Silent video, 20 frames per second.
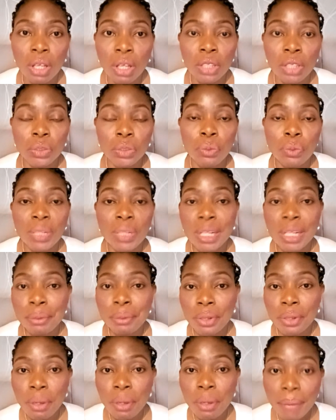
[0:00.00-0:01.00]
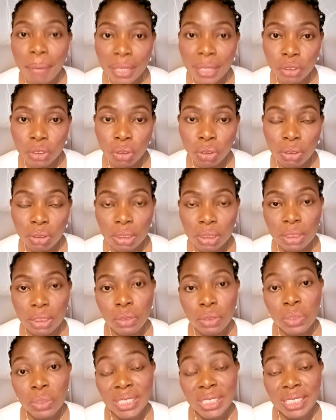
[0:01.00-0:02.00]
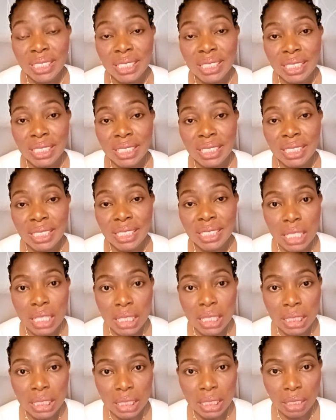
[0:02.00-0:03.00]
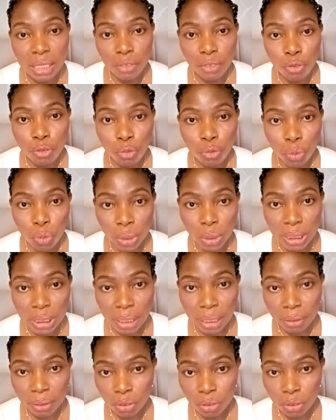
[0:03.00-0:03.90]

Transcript: so when they become adults, it go still dey easy for them.